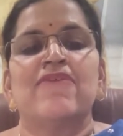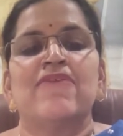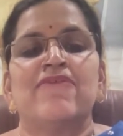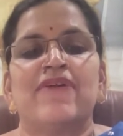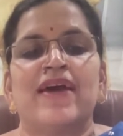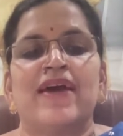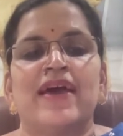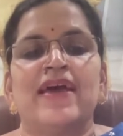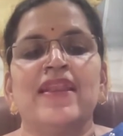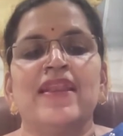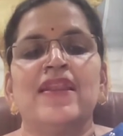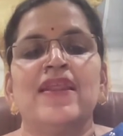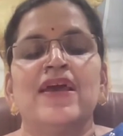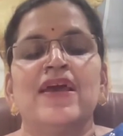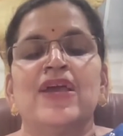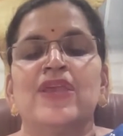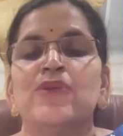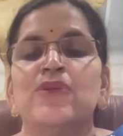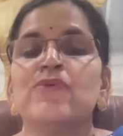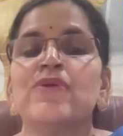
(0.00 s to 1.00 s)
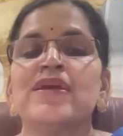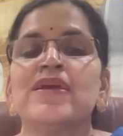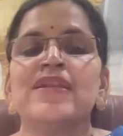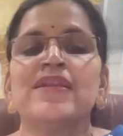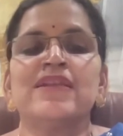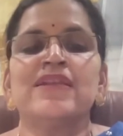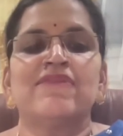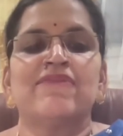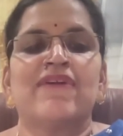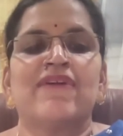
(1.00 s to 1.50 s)
where you
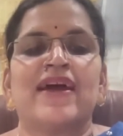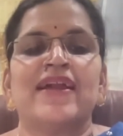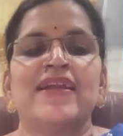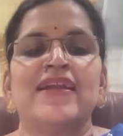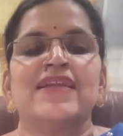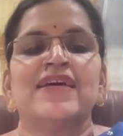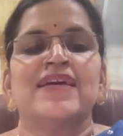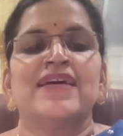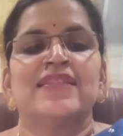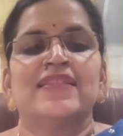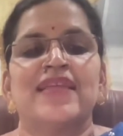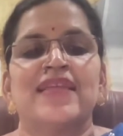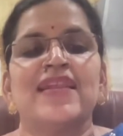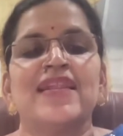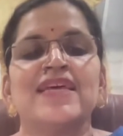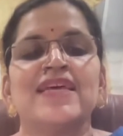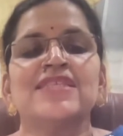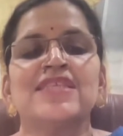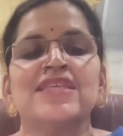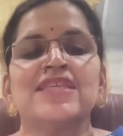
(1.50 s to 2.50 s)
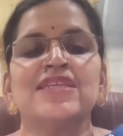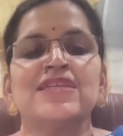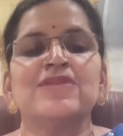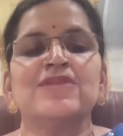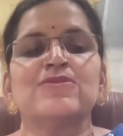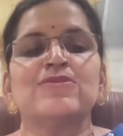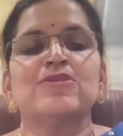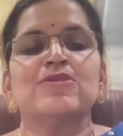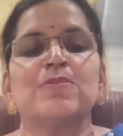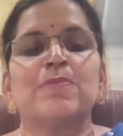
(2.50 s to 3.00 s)
can divide the lesson
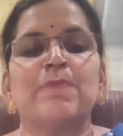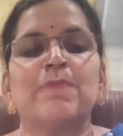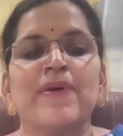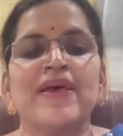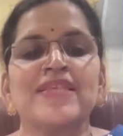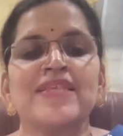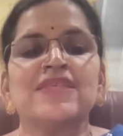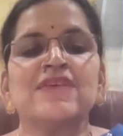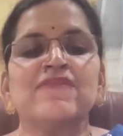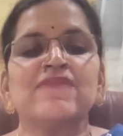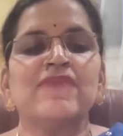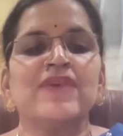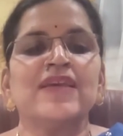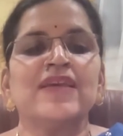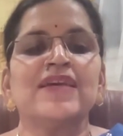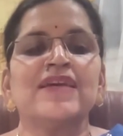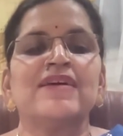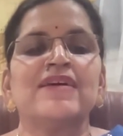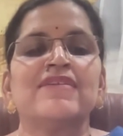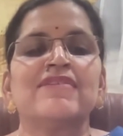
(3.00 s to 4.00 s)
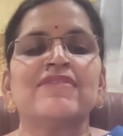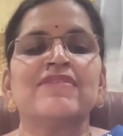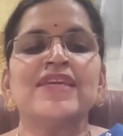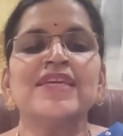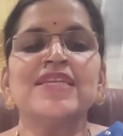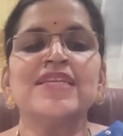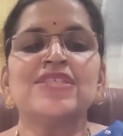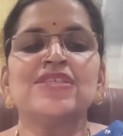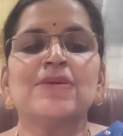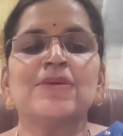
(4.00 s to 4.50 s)
into specific
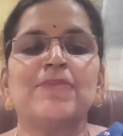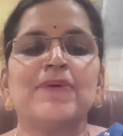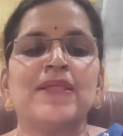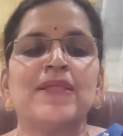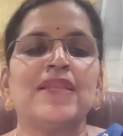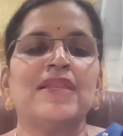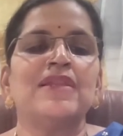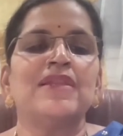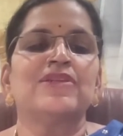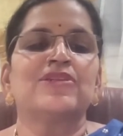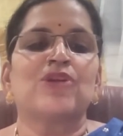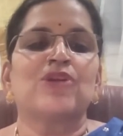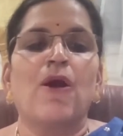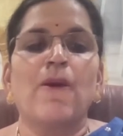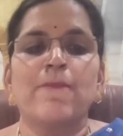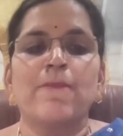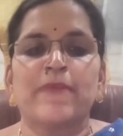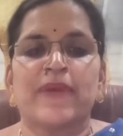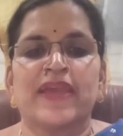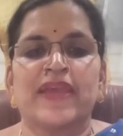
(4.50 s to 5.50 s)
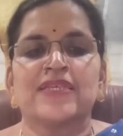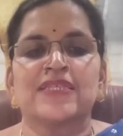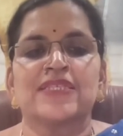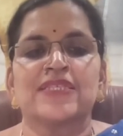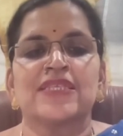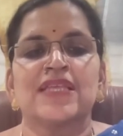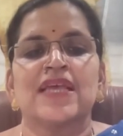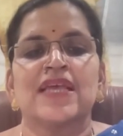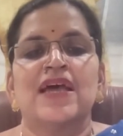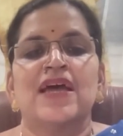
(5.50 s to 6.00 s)
reachable topics
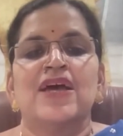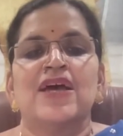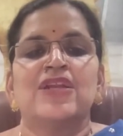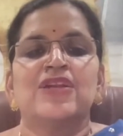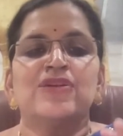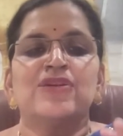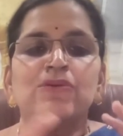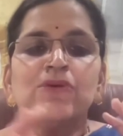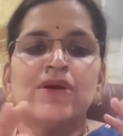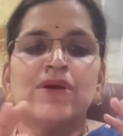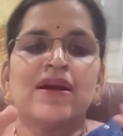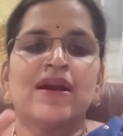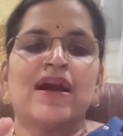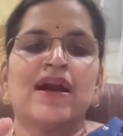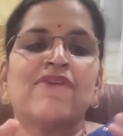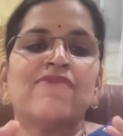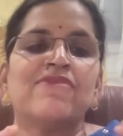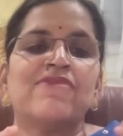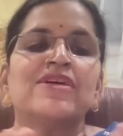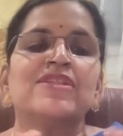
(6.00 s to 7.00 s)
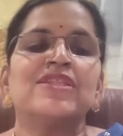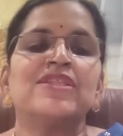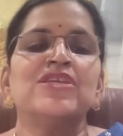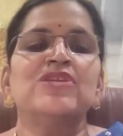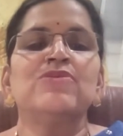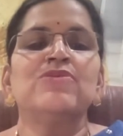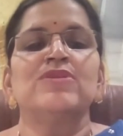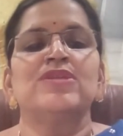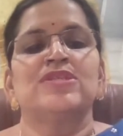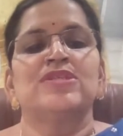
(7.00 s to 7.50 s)
to cover the
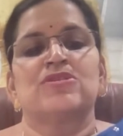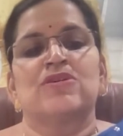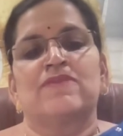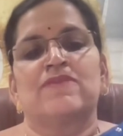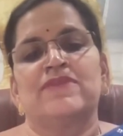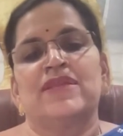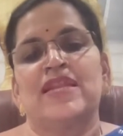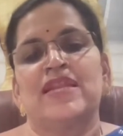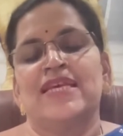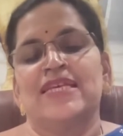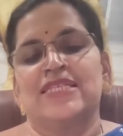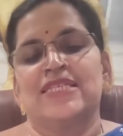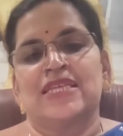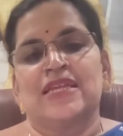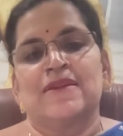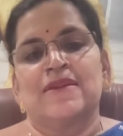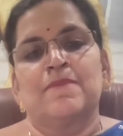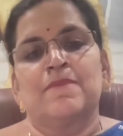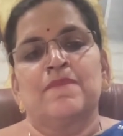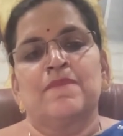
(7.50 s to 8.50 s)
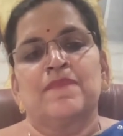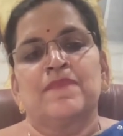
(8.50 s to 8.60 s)
unit of the lesson.